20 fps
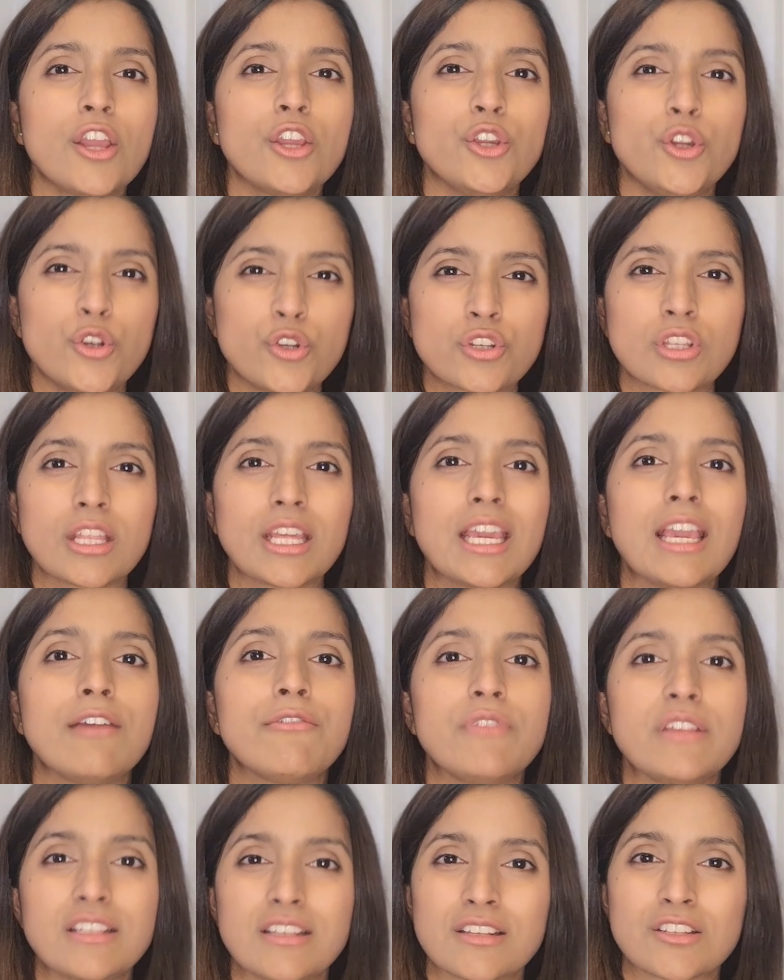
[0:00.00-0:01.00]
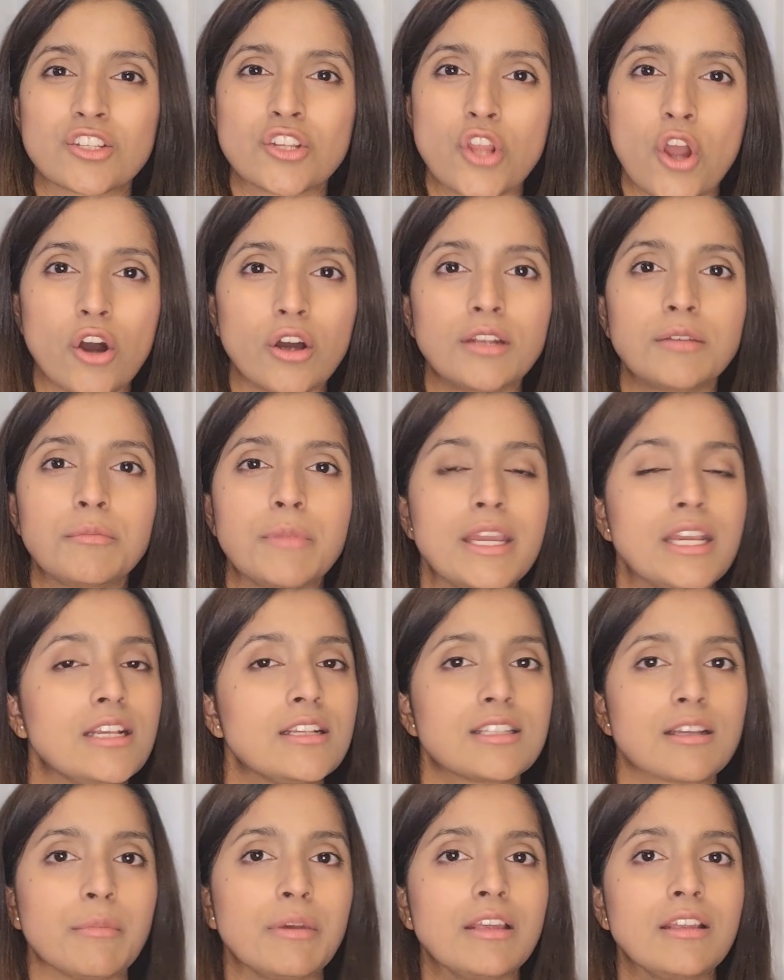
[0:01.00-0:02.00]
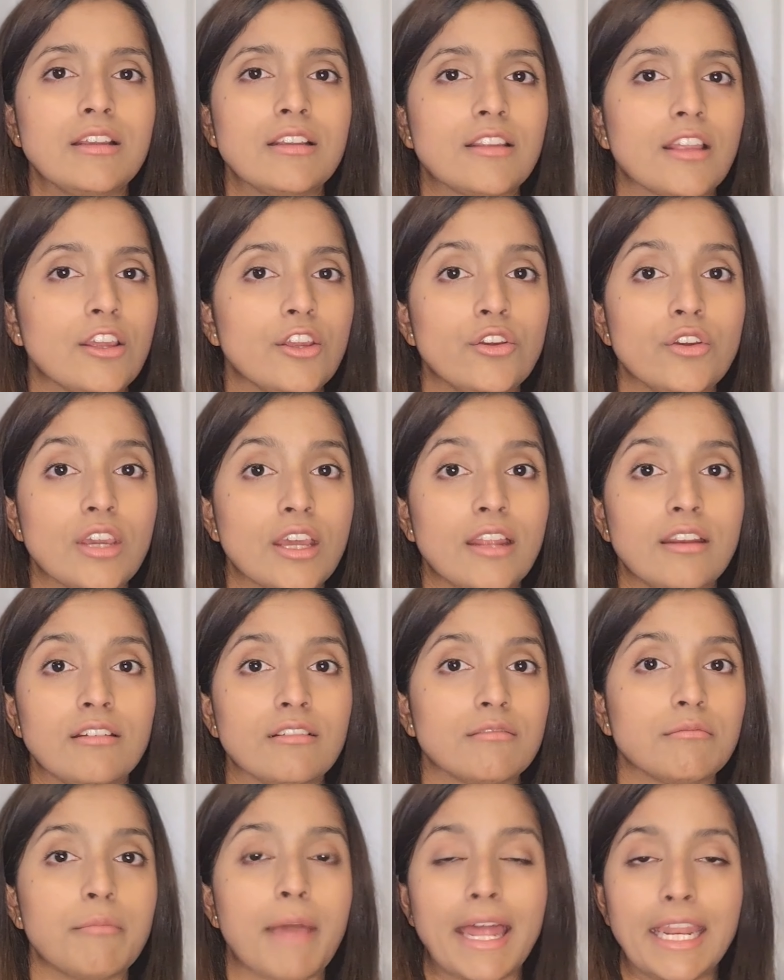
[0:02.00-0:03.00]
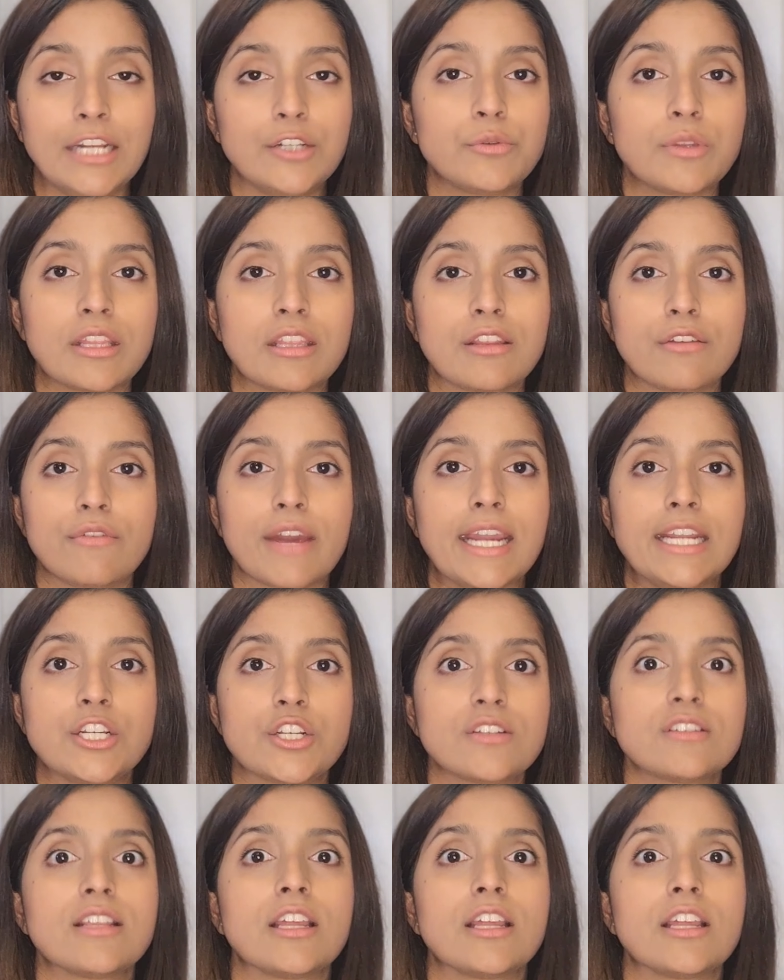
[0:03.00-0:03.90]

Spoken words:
Usually if this is not being something that you can manage within the ranges,